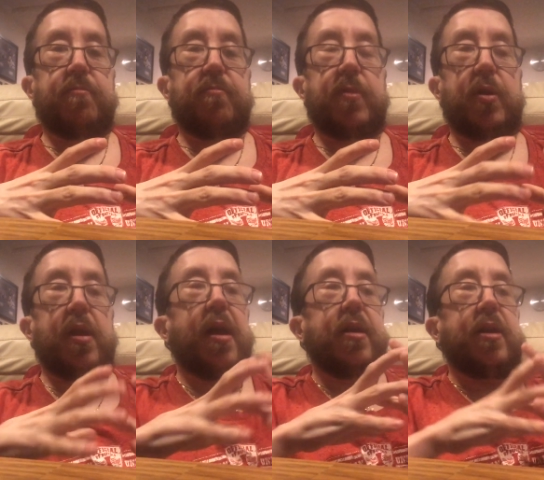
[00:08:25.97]
they're
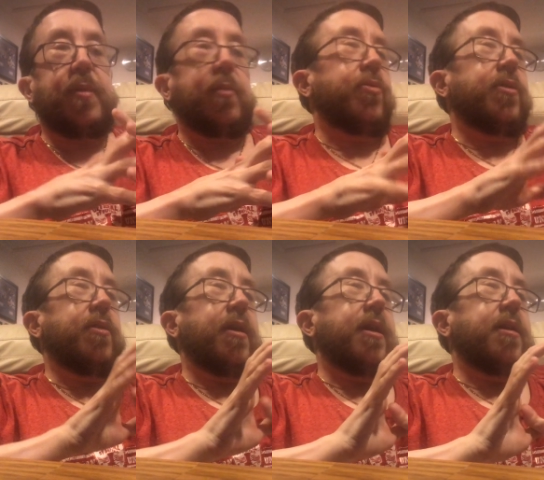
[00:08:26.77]
not going to be able to
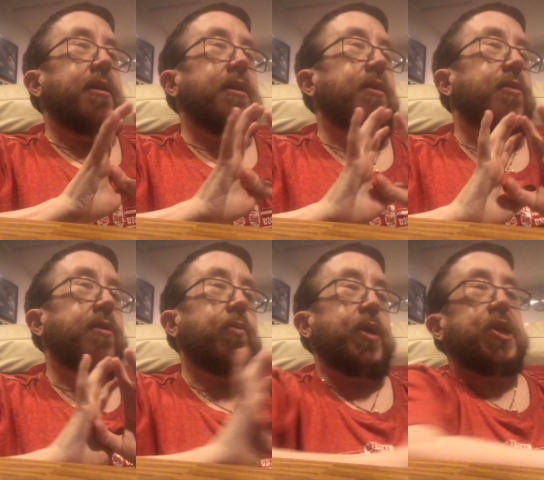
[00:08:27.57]
like
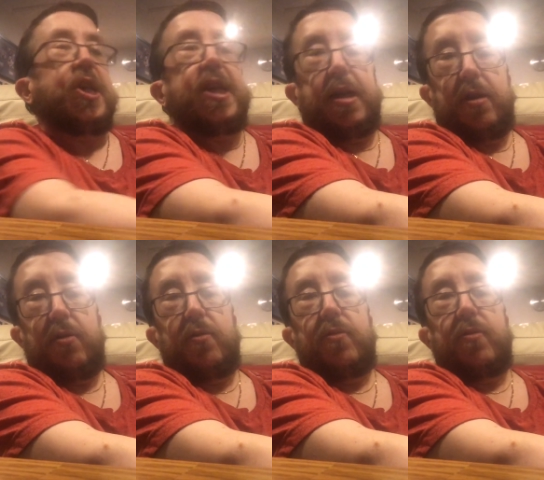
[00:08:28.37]
switch
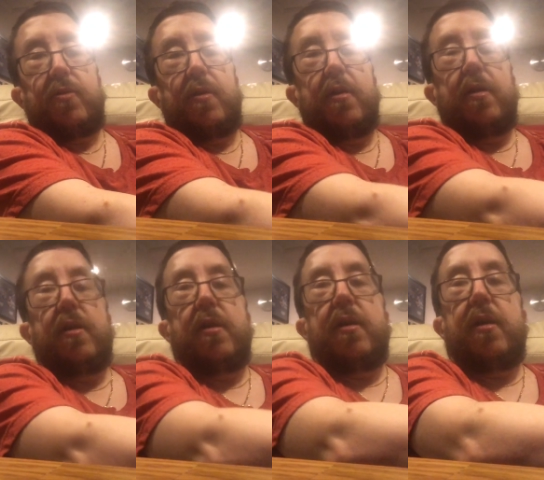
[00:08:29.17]
gears.
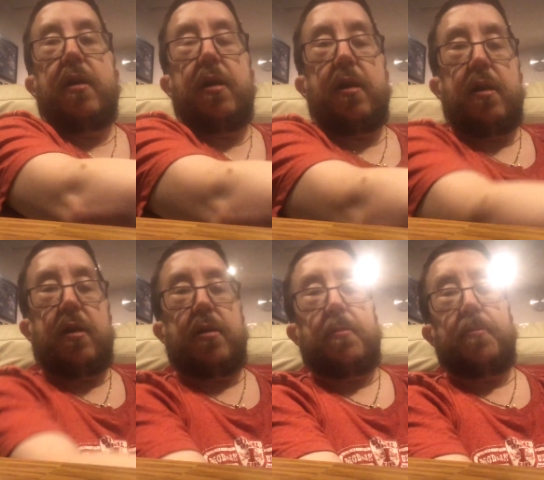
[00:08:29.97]

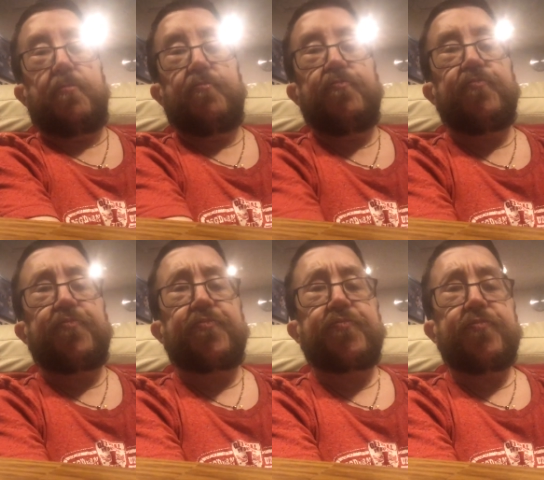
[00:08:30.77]
Um,
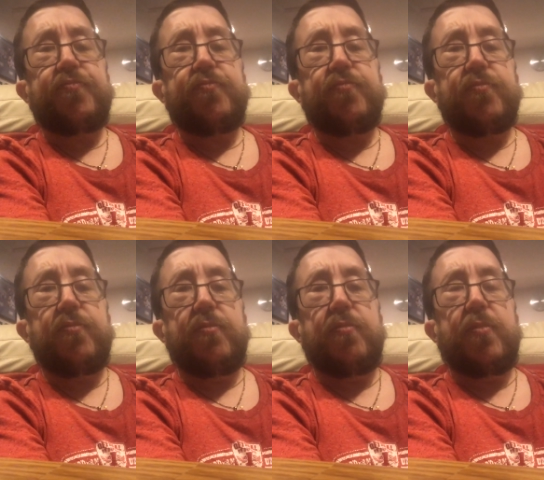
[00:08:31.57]

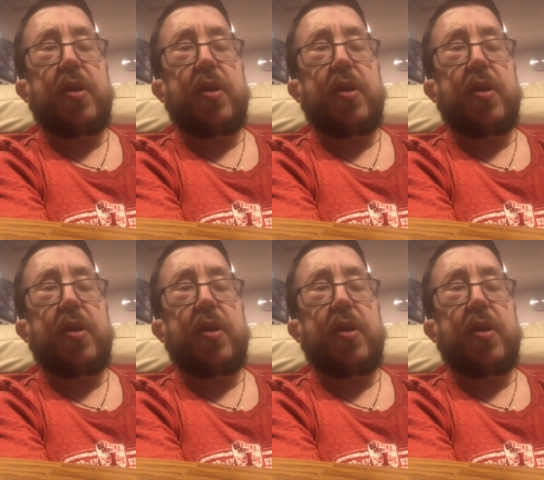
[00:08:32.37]
but